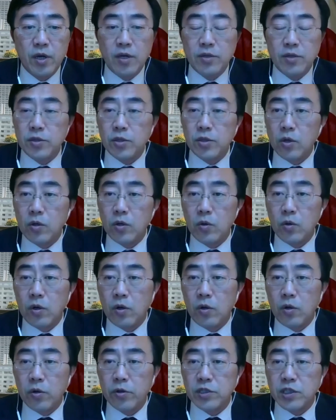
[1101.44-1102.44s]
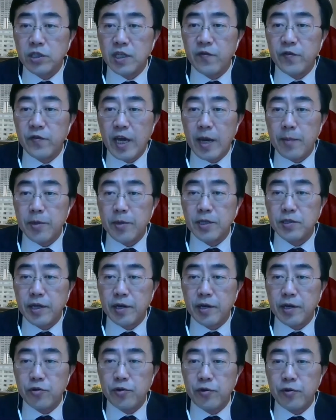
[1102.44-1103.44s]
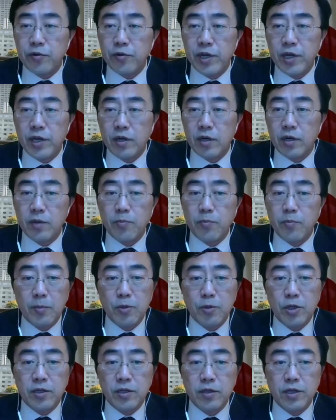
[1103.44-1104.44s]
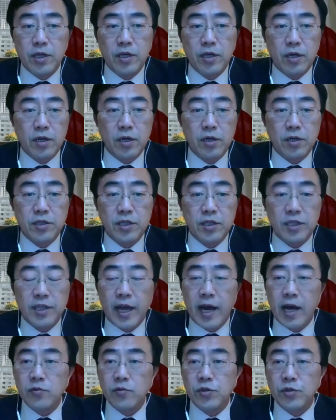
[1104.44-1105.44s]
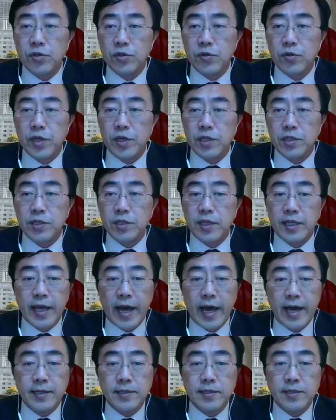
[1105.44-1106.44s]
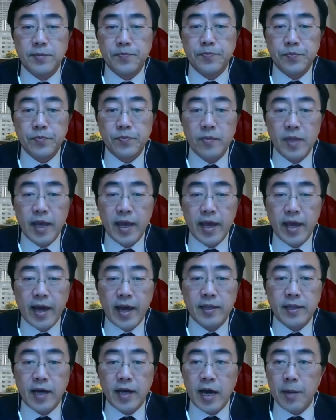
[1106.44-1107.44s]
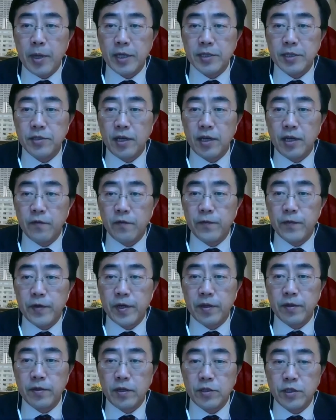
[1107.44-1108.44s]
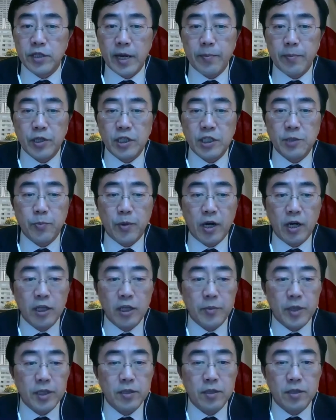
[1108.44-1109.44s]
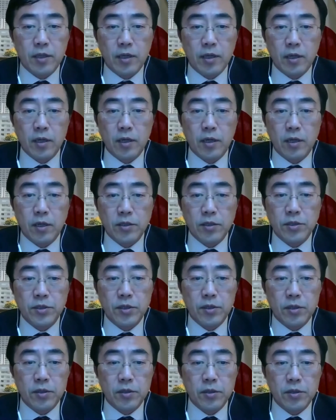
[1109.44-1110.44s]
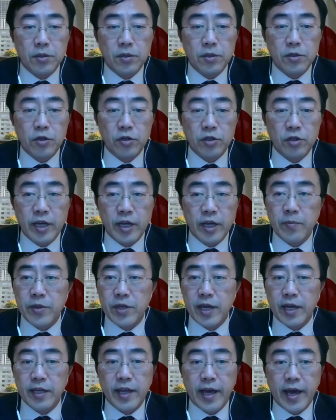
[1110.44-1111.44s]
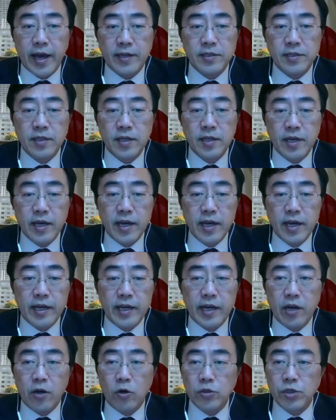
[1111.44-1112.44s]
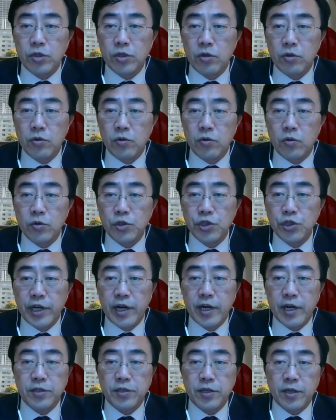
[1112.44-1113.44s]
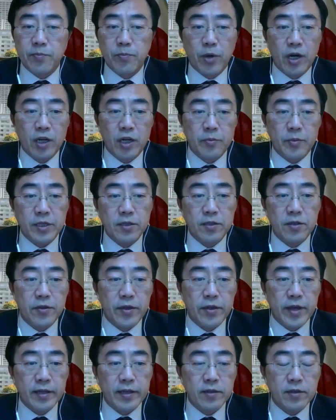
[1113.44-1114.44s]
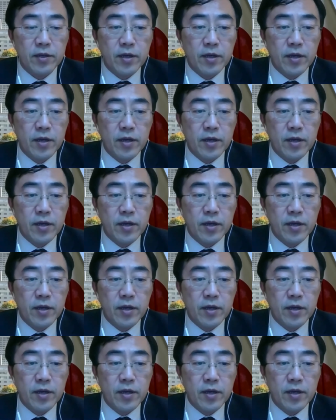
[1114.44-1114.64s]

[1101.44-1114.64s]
So the Chief Cabinet Secretary publicly denounced these attacks, and I myself in Japanese Parliament condemned the attacks. And I also shared in Parliament that